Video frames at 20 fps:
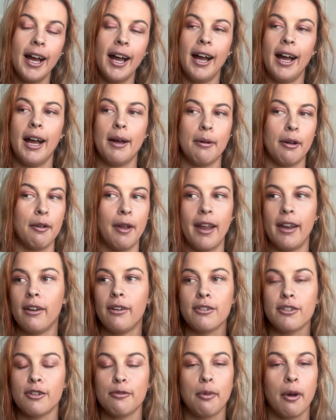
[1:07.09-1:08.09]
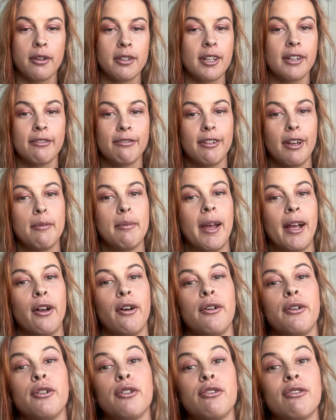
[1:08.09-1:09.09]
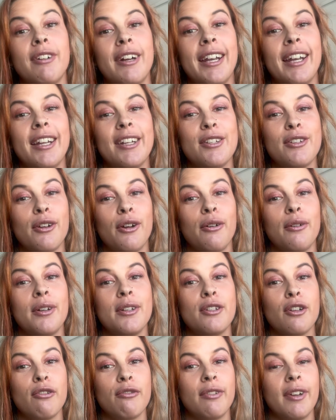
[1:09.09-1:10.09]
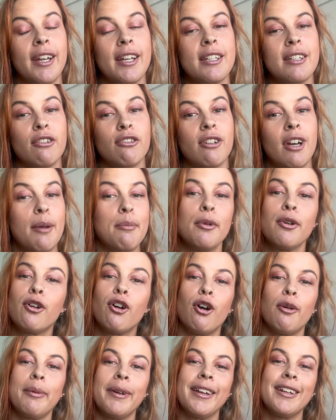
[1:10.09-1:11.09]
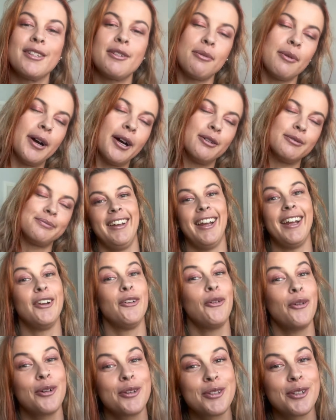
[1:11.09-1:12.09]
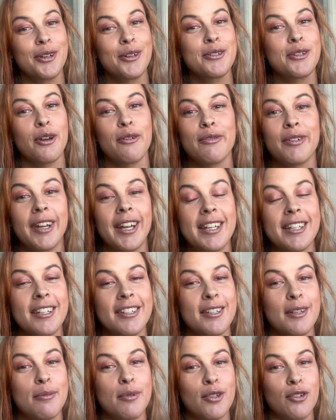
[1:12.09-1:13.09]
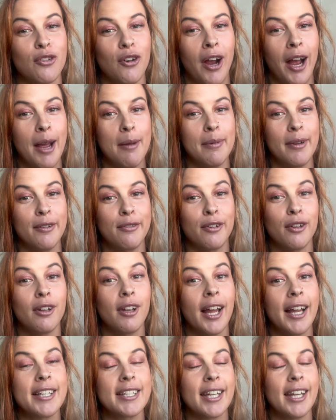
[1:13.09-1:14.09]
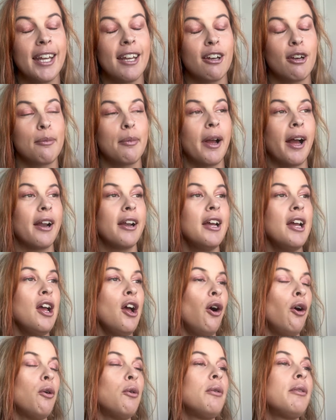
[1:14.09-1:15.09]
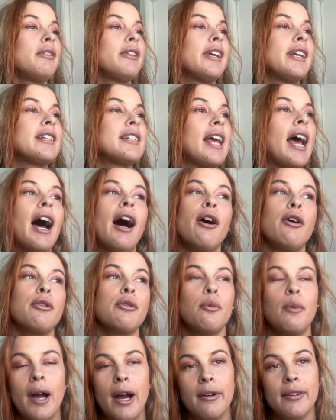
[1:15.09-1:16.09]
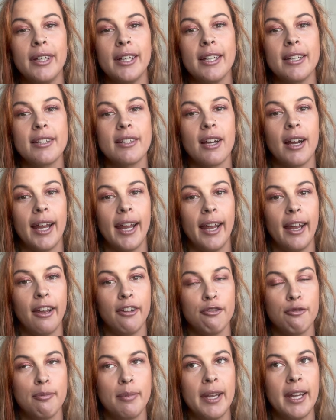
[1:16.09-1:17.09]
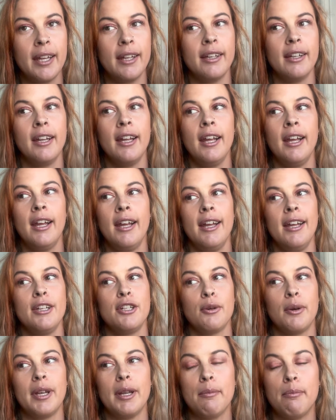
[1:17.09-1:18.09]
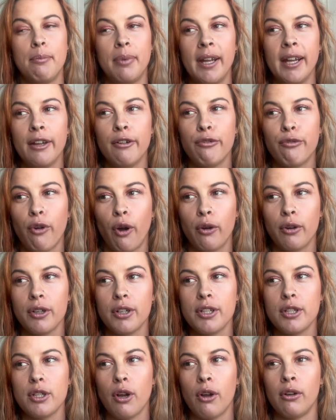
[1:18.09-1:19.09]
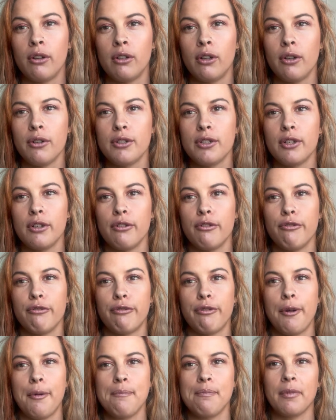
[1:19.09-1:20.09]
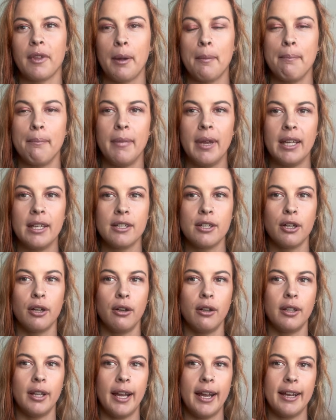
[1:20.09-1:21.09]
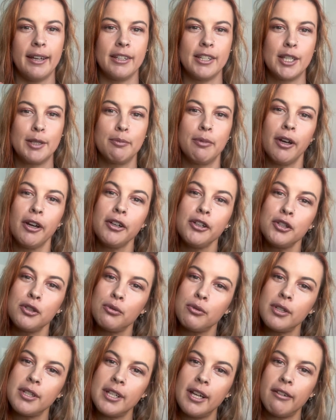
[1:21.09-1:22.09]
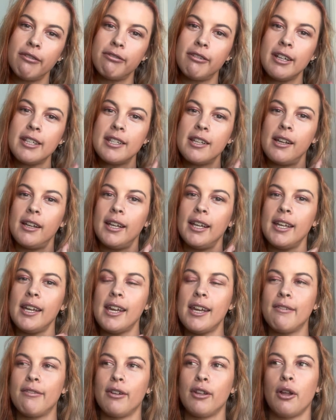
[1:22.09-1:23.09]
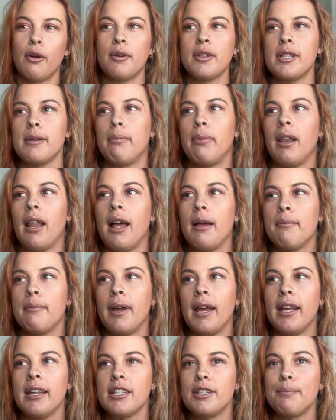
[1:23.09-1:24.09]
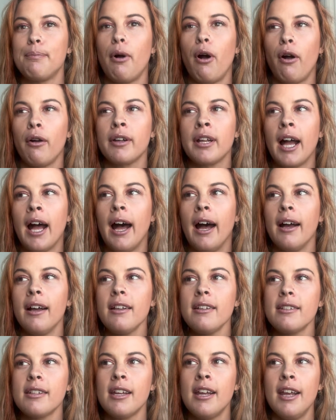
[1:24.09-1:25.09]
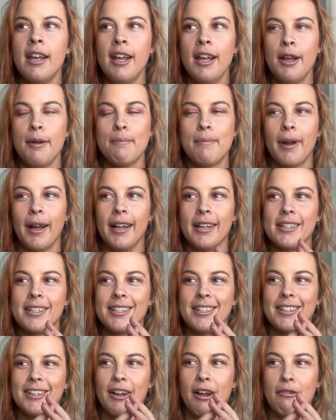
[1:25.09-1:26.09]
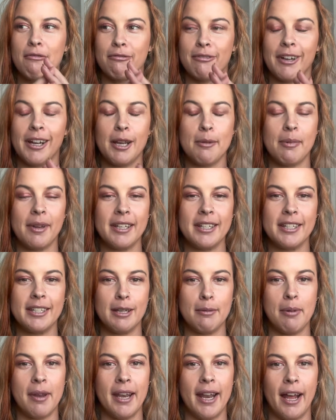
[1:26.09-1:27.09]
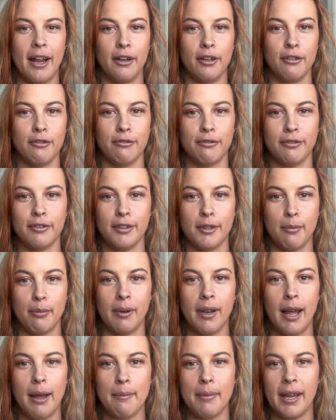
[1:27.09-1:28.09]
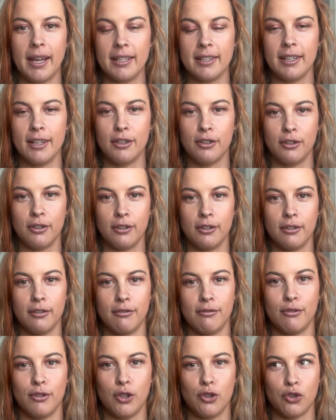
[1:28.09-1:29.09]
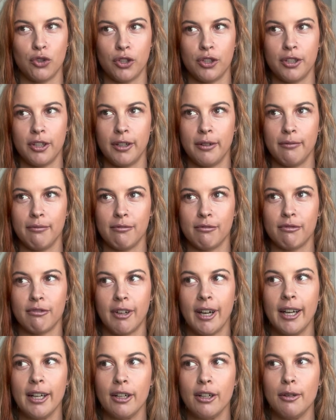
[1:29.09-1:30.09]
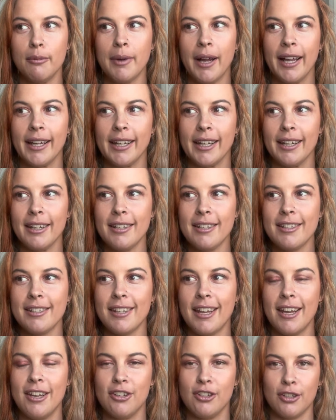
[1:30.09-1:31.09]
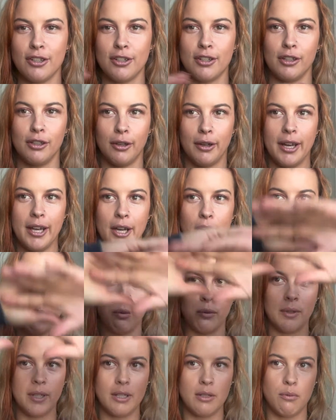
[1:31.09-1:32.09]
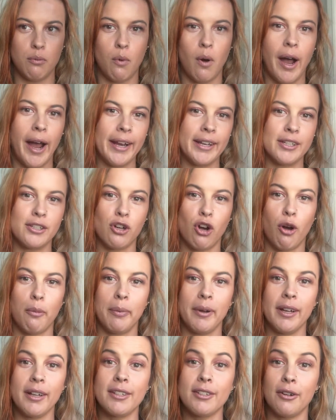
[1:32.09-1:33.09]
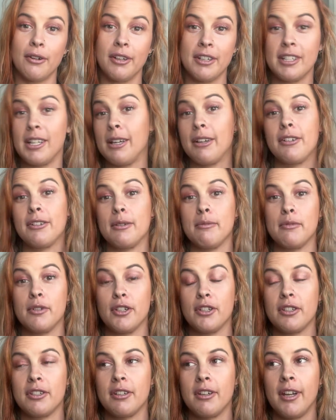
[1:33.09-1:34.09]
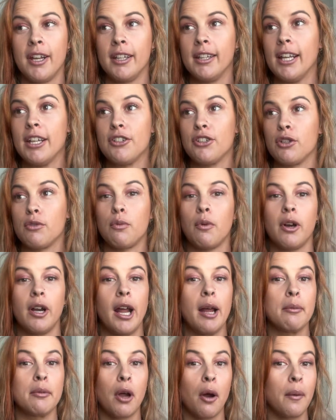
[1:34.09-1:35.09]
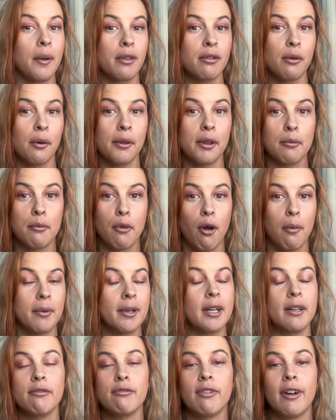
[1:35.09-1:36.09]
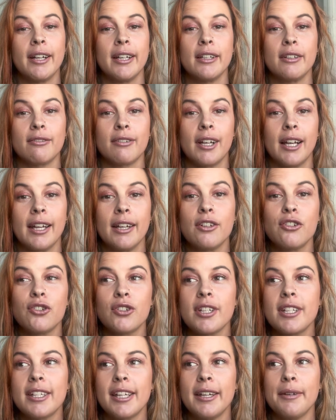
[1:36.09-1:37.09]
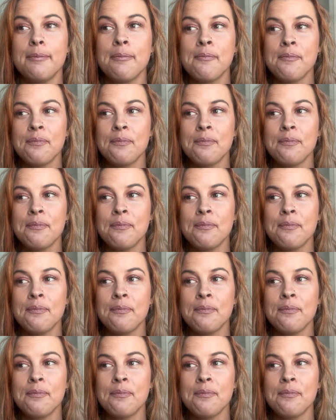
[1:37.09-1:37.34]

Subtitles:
I've had lots of positive feedback on it already, so don't forget to grab your copy as well. And also don't forget to subscribe if you like to hear about all things health, wellness. I have been doing a big focus on lots of mental and spiritual stuff recently, even though it's a plant-based podcast. But I've really been stepping out of the plant-based and nutrition realm, I guess, and just looking at all these wider topics, honestly, because that's just what I'm going through at the moment and I'm finding it really interesting.